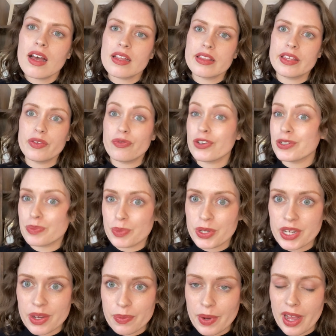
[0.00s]
The first book I
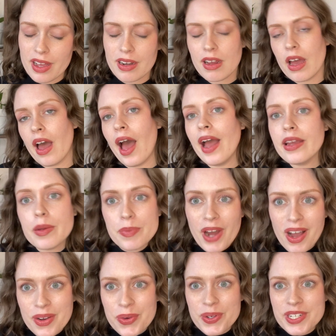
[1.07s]
read, I am not
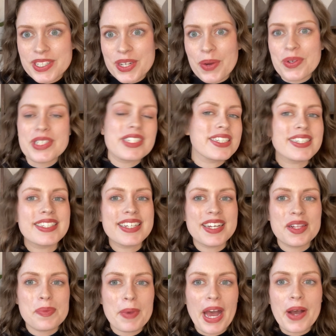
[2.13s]
going to go into detail
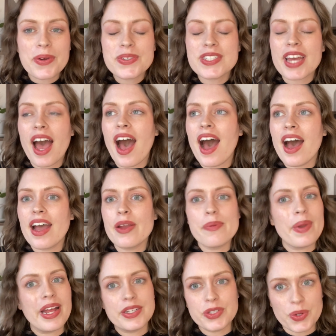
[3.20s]
about. I
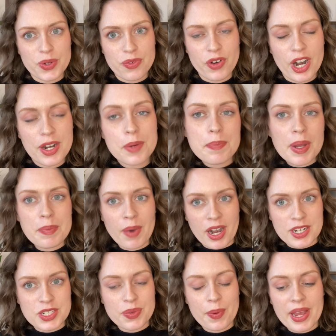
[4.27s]
read Joan of Arc by Mark
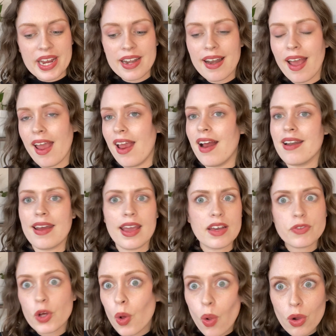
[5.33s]
Twain, and I have a
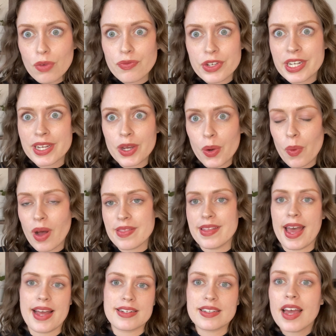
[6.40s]
whole video on
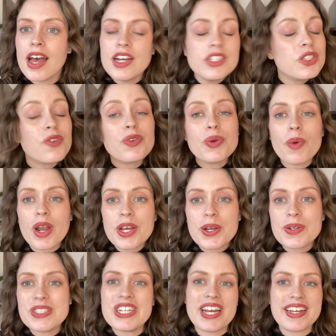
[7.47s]
that. So if you want to go
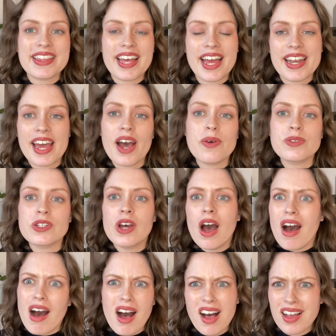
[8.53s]
check that out,
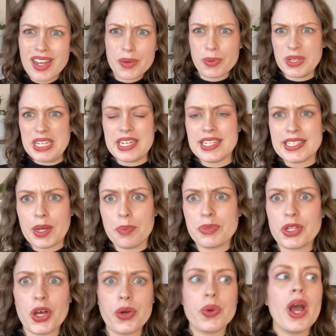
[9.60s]
I will link it down
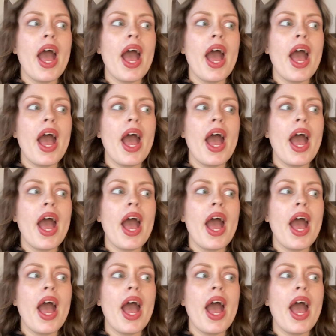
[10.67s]
below,